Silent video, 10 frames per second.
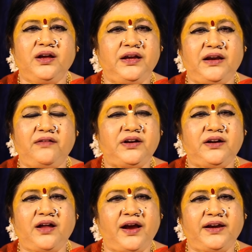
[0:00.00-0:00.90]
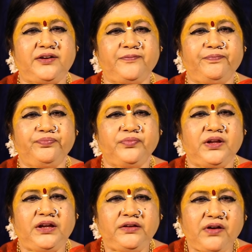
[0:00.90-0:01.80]
He never died.
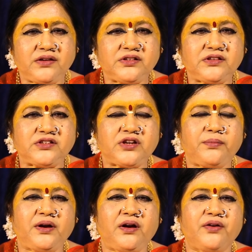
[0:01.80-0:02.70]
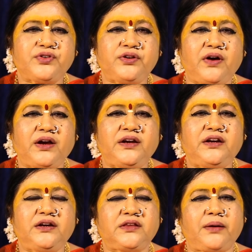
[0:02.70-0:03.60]
He was in the stomach of Shiva. He
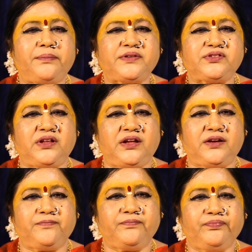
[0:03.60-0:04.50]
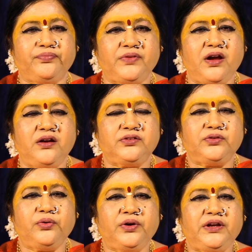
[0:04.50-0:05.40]
did tapas there.
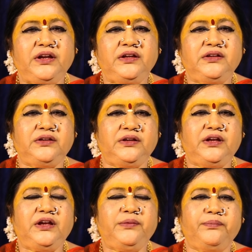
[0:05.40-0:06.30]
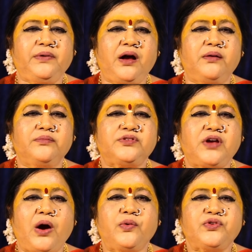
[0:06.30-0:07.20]
So he
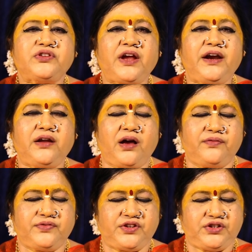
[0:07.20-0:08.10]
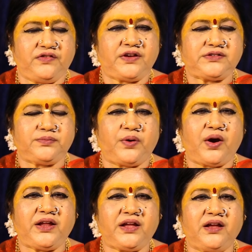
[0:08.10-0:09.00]
comes outside of the Shiva's
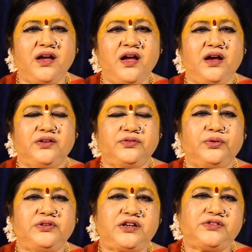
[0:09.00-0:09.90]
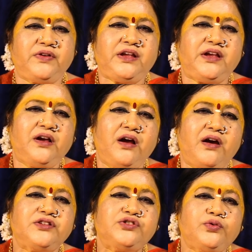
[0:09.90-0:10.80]
body. So that's why he
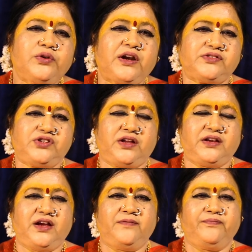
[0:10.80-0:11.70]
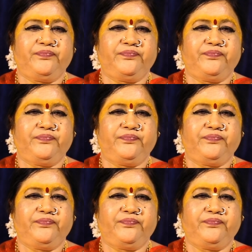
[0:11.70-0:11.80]
called Sukracharya.